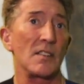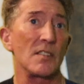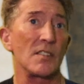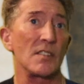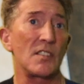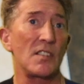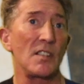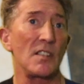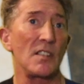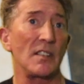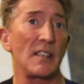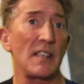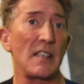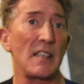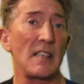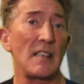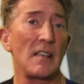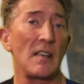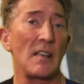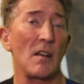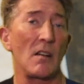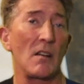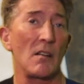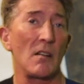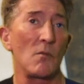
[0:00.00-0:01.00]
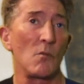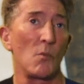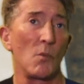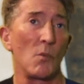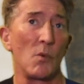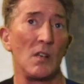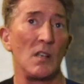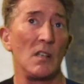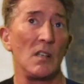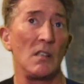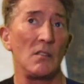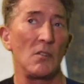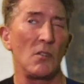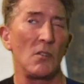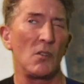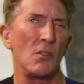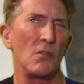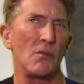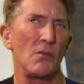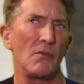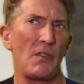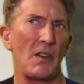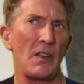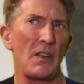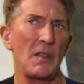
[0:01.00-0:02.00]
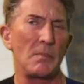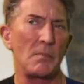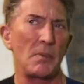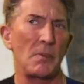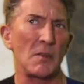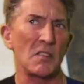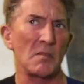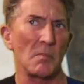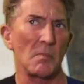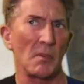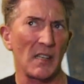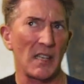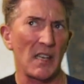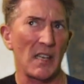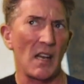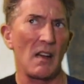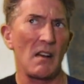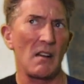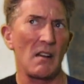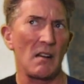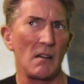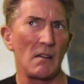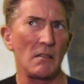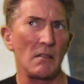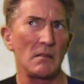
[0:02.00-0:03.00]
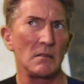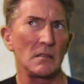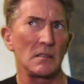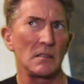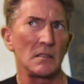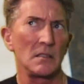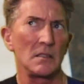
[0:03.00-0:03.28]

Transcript: certainly were, or very possibly are,